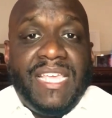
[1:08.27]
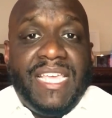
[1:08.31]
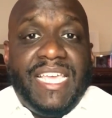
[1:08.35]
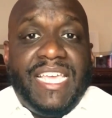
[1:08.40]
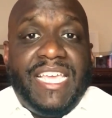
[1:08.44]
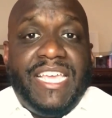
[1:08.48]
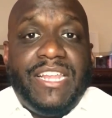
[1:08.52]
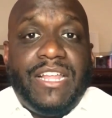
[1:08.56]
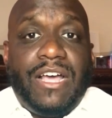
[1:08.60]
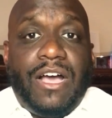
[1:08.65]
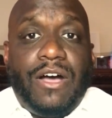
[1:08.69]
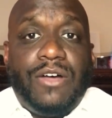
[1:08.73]

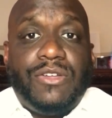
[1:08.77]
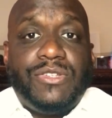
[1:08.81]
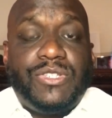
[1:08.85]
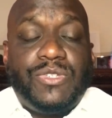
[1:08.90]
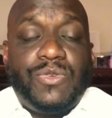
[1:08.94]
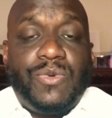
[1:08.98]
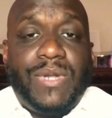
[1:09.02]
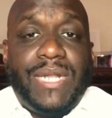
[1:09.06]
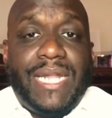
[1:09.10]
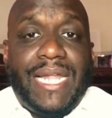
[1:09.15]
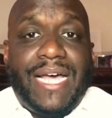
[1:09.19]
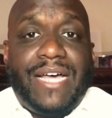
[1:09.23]
It
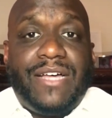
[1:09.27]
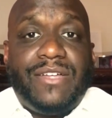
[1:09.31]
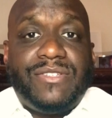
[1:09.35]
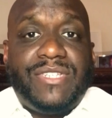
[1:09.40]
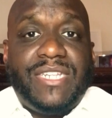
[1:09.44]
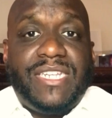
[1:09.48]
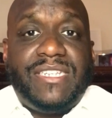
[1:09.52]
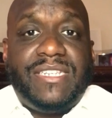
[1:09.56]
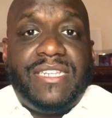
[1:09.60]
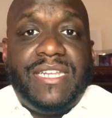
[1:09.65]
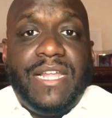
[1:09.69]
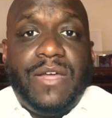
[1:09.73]
also allows
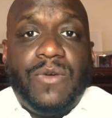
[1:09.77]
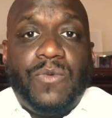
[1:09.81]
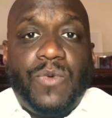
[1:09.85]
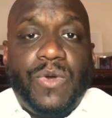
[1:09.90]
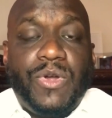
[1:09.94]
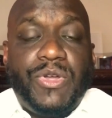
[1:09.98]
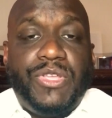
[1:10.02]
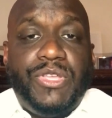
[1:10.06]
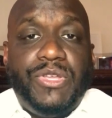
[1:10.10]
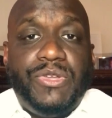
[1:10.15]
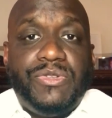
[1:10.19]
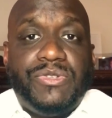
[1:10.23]
its
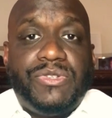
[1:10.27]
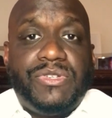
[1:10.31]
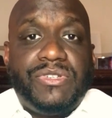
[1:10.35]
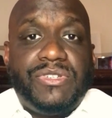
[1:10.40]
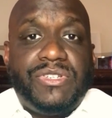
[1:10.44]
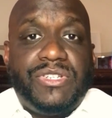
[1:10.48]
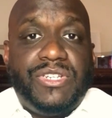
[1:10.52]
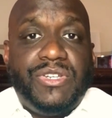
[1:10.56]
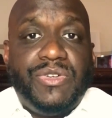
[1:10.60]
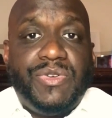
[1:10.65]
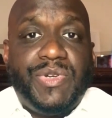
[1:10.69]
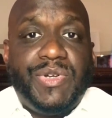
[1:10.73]
network users
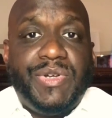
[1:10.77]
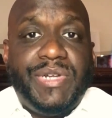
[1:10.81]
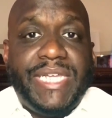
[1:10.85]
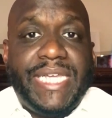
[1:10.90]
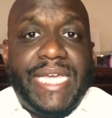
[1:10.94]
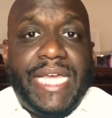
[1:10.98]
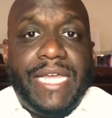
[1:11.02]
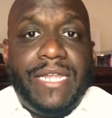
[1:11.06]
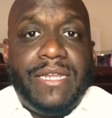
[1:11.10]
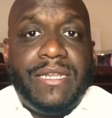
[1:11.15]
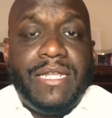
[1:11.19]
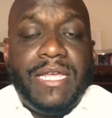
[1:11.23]
to
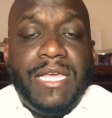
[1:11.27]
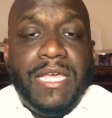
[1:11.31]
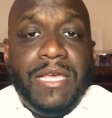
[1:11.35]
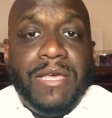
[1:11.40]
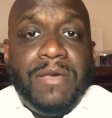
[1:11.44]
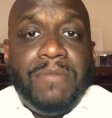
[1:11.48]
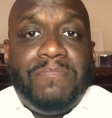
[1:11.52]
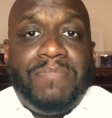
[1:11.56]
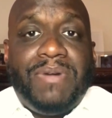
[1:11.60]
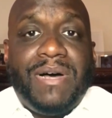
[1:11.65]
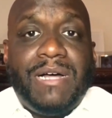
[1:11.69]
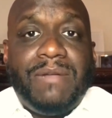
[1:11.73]
create,
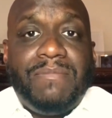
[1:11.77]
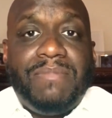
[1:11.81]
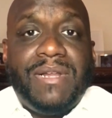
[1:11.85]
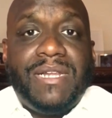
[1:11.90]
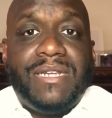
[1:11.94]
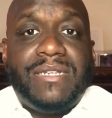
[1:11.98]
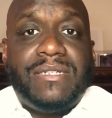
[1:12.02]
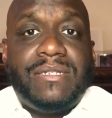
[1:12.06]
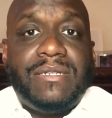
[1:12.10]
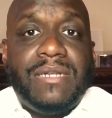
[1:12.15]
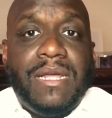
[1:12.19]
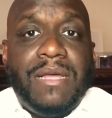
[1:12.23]

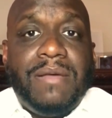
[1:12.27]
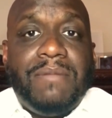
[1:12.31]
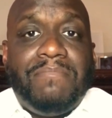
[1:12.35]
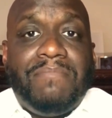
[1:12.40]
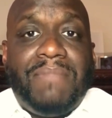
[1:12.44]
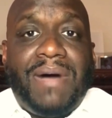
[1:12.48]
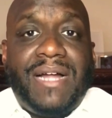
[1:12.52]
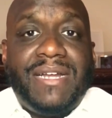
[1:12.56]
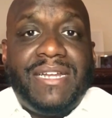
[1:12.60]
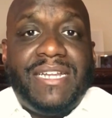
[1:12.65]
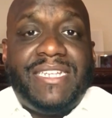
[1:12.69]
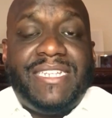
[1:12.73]
publish,
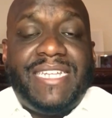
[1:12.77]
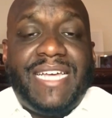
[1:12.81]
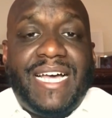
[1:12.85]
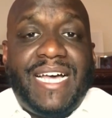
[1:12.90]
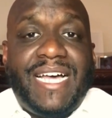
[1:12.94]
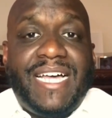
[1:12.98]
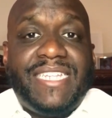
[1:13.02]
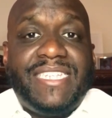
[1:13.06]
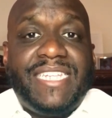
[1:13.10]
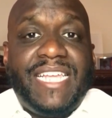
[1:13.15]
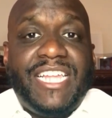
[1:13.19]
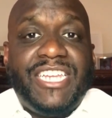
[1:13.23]

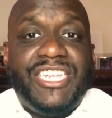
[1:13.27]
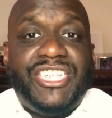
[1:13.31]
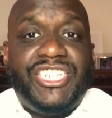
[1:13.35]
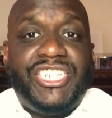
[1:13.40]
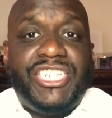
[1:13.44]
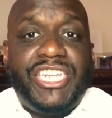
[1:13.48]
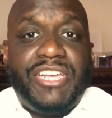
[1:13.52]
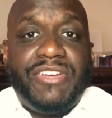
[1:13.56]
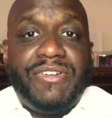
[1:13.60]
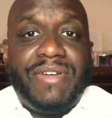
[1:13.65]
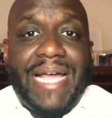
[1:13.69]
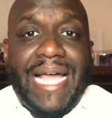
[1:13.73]
monetize, and
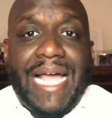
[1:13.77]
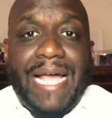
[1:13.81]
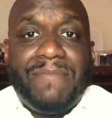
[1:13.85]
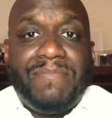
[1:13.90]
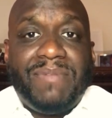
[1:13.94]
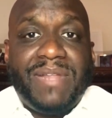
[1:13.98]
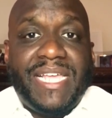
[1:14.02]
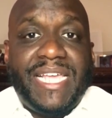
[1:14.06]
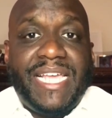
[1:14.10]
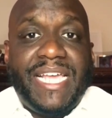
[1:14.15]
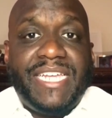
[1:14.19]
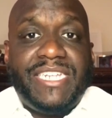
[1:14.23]
share
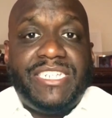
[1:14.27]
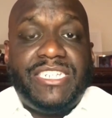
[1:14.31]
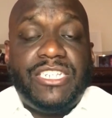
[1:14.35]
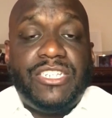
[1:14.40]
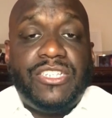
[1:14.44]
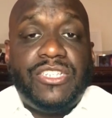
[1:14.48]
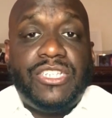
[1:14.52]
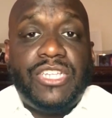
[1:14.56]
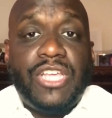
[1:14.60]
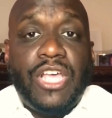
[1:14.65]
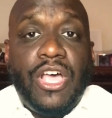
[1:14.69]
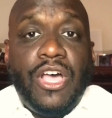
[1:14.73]

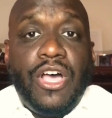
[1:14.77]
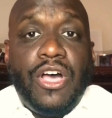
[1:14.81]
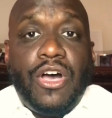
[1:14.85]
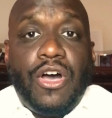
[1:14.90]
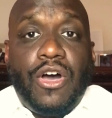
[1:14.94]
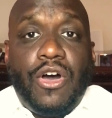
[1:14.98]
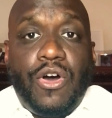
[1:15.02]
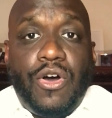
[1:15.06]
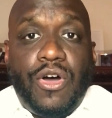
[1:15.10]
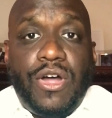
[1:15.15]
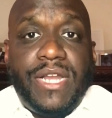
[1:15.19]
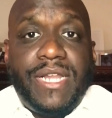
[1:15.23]
applications
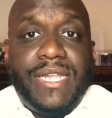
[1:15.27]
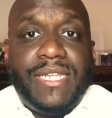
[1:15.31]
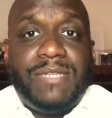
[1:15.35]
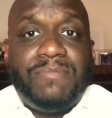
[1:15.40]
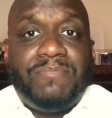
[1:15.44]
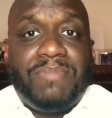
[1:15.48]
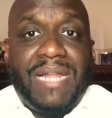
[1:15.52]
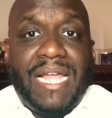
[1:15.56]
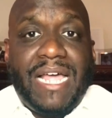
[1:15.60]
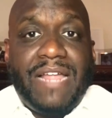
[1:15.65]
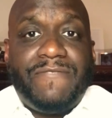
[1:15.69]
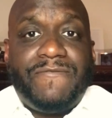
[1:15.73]
on its
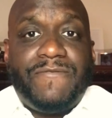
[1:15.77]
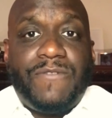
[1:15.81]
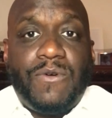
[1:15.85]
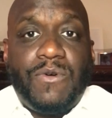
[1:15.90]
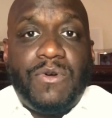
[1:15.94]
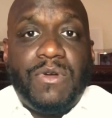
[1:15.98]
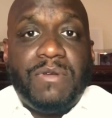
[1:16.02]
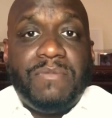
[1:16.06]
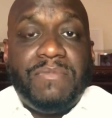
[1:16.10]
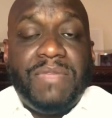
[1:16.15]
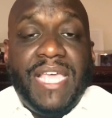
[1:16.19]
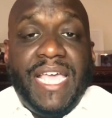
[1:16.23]

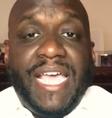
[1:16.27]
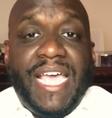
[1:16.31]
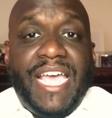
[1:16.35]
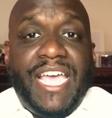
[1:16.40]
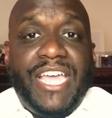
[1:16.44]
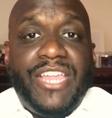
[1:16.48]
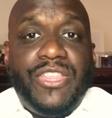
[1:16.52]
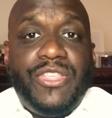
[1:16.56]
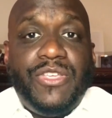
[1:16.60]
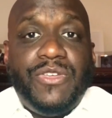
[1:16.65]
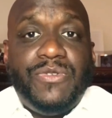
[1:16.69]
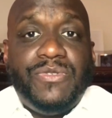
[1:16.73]
platform
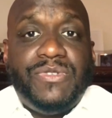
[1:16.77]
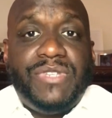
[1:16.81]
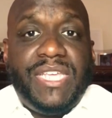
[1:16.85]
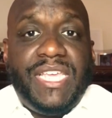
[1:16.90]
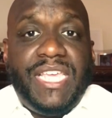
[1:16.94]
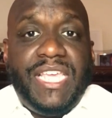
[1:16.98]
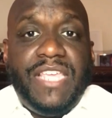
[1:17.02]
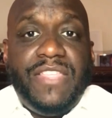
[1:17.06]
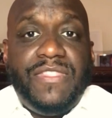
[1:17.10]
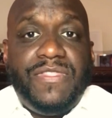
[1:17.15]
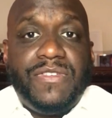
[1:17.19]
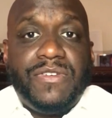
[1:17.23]
and use
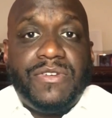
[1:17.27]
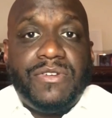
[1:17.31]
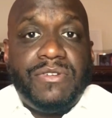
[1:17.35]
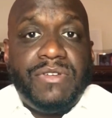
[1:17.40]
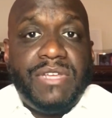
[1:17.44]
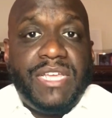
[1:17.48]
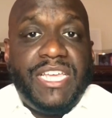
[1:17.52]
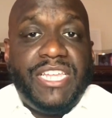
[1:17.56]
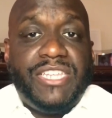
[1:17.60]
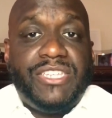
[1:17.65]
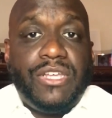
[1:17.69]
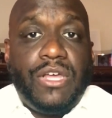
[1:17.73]
Ether,
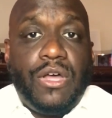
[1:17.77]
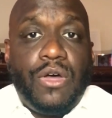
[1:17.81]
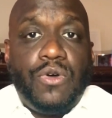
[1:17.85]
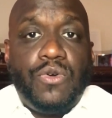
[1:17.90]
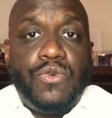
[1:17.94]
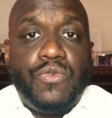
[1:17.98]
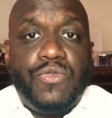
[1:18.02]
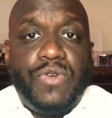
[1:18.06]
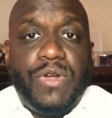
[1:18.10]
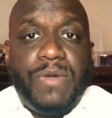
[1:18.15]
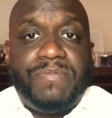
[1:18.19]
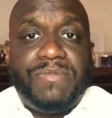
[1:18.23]
its
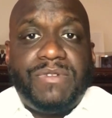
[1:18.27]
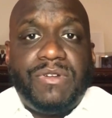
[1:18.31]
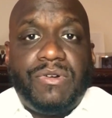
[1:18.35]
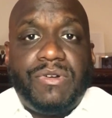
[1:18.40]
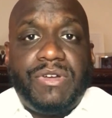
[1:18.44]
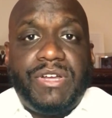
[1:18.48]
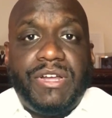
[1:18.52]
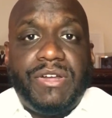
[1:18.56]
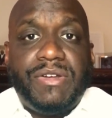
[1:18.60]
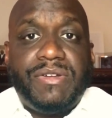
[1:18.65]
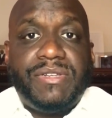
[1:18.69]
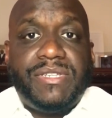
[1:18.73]
own
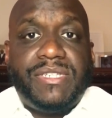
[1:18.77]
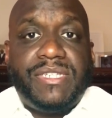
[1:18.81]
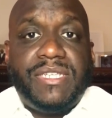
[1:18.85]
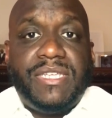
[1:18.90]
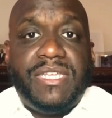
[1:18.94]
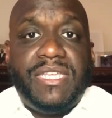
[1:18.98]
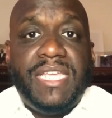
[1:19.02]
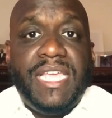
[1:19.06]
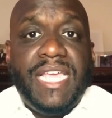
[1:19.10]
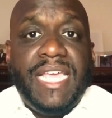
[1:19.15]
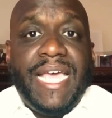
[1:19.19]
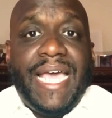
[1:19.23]

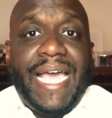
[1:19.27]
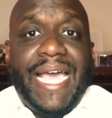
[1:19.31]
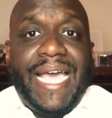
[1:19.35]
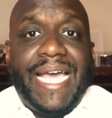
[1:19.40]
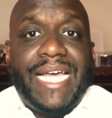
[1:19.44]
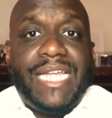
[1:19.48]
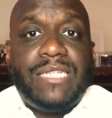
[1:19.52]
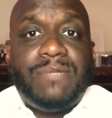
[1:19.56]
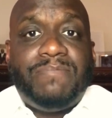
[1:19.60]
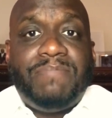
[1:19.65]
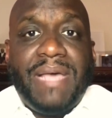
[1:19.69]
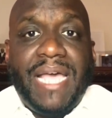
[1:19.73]
cryptocurrency,
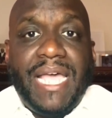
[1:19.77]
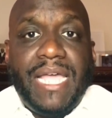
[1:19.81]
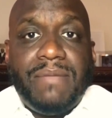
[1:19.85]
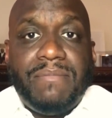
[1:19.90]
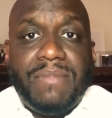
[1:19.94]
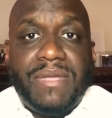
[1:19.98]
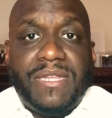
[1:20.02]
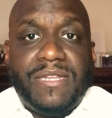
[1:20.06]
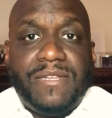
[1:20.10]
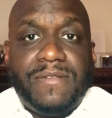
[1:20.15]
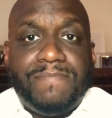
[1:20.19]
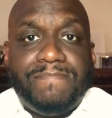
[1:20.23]
as
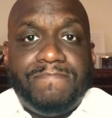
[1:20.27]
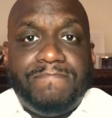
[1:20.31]
payment.